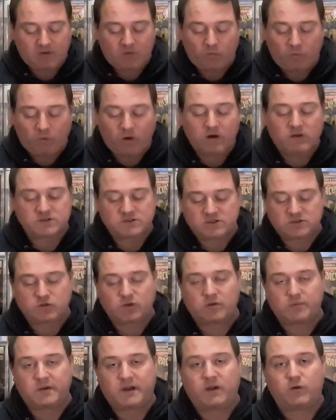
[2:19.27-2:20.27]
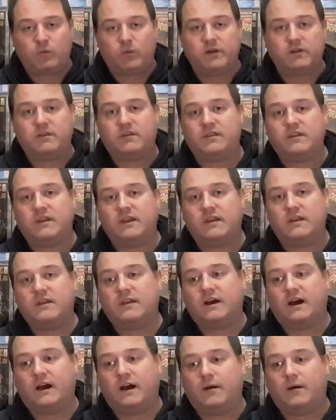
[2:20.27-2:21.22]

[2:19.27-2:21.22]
what I was just talking about with the